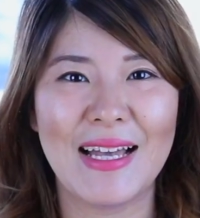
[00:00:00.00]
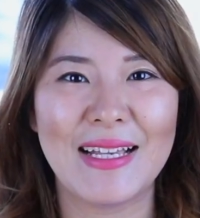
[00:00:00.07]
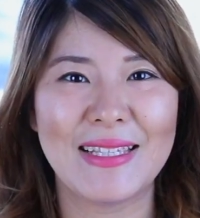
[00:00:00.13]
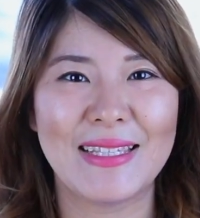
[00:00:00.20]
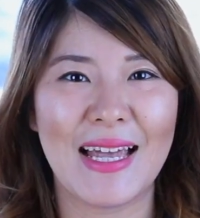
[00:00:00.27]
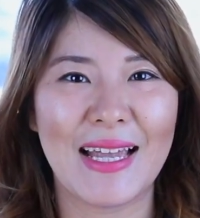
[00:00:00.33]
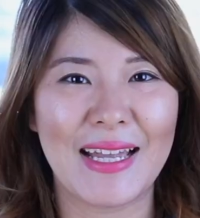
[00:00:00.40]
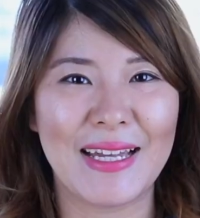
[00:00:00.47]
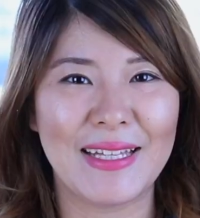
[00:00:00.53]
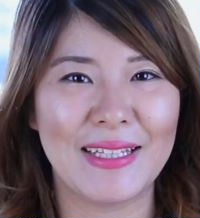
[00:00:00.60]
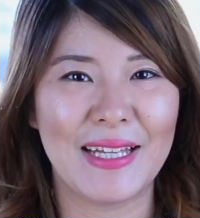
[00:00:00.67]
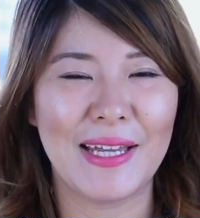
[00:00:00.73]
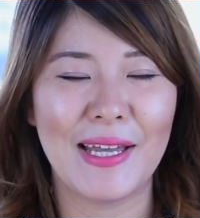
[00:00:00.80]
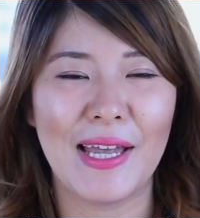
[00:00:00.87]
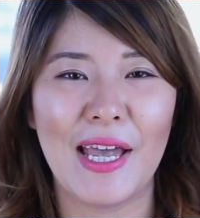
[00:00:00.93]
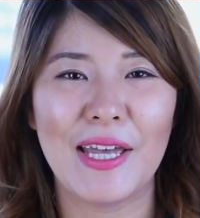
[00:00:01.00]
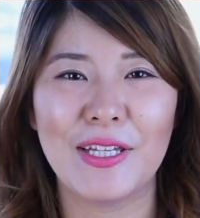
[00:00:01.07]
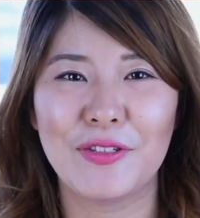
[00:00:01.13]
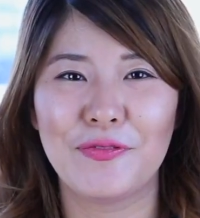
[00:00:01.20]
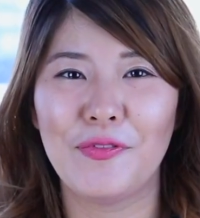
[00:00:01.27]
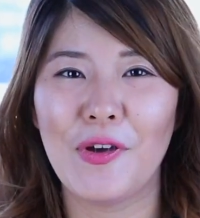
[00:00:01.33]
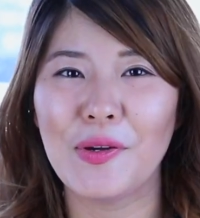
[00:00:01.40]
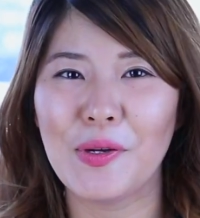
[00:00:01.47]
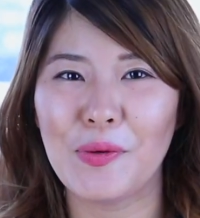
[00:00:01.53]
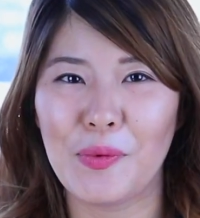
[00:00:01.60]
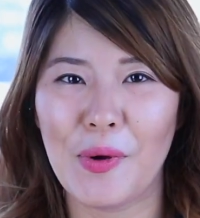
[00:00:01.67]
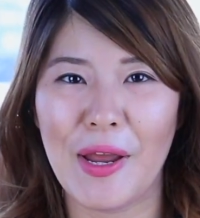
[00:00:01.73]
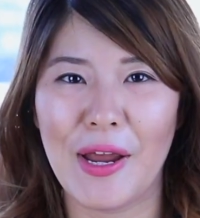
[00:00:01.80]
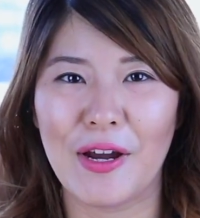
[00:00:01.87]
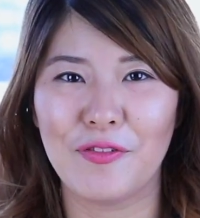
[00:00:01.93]
Second, it is very
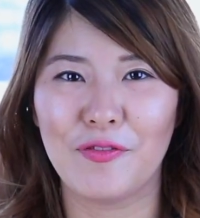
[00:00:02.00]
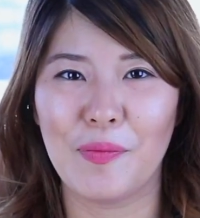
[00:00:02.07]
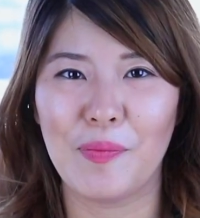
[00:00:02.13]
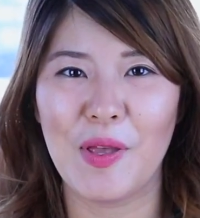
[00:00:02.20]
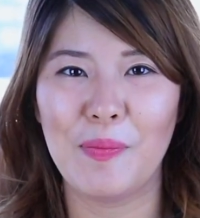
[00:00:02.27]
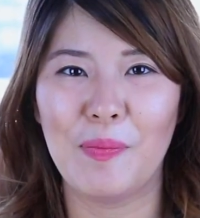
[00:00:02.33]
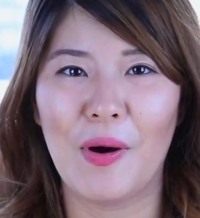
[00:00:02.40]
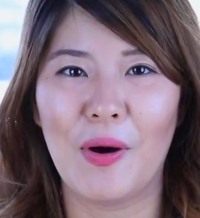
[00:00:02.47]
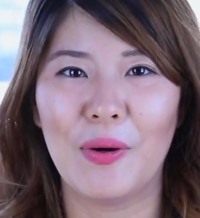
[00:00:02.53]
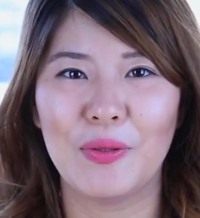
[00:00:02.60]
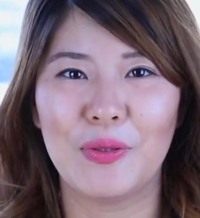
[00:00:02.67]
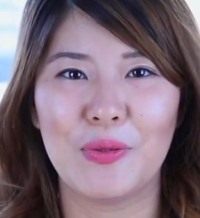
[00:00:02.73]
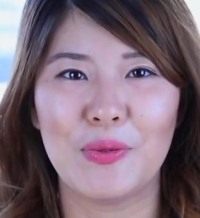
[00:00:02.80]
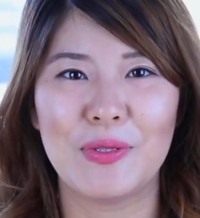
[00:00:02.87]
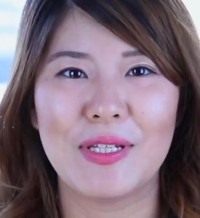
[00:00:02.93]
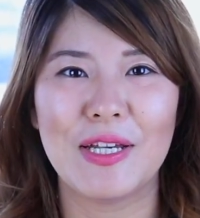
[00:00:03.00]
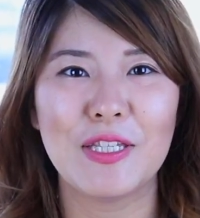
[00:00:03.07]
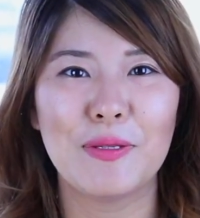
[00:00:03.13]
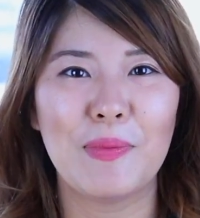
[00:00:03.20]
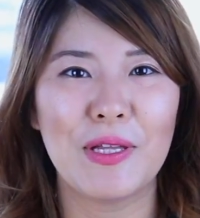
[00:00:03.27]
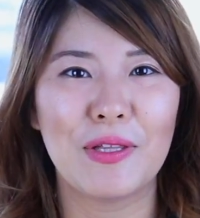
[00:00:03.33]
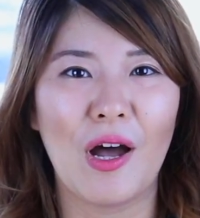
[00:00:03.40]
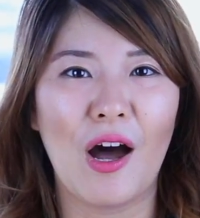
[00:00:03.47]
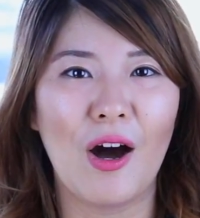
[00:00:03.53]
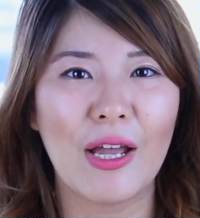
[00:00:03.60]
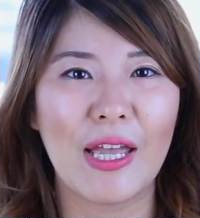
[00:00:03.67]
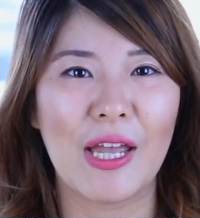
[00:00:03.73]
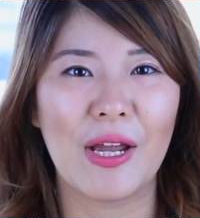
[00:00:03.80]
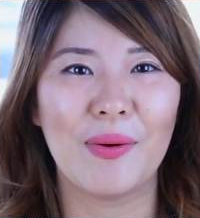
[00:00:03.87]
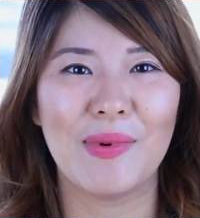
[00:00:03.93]
rare for people to just be
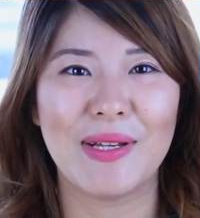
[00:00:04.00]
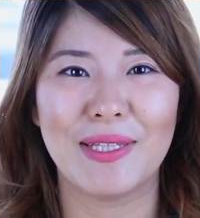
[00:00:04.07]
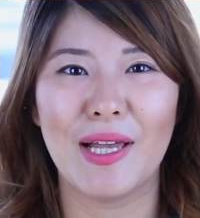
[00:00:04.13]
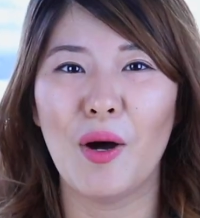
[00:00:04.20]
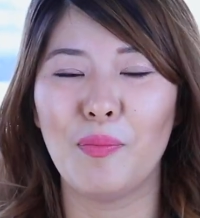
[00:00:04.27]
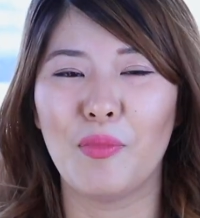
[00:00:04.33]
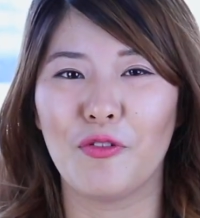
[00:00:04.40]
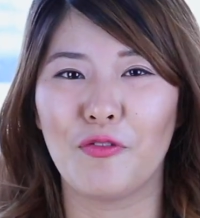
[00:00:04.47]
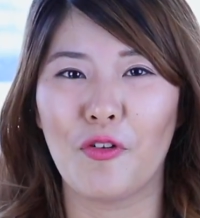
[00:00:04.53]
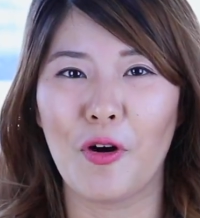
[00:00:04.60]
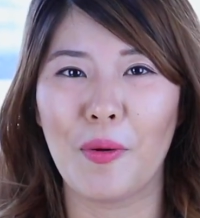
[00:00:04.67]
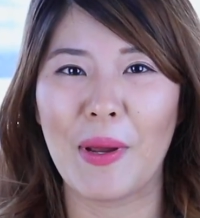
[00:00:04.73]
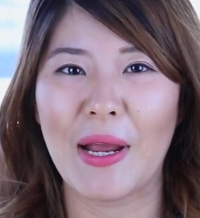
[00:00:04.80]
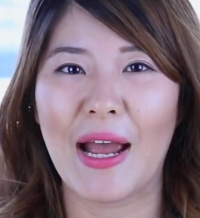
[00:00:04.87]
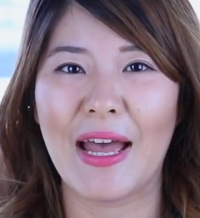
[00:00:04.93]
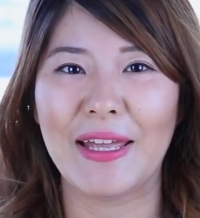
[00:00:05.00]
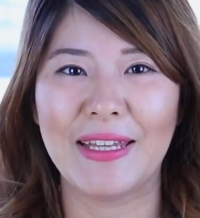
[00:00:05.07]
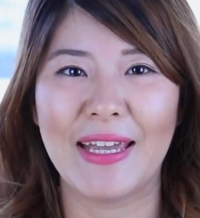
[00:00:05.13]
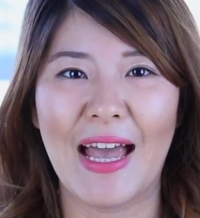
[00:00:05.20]
talking without performing any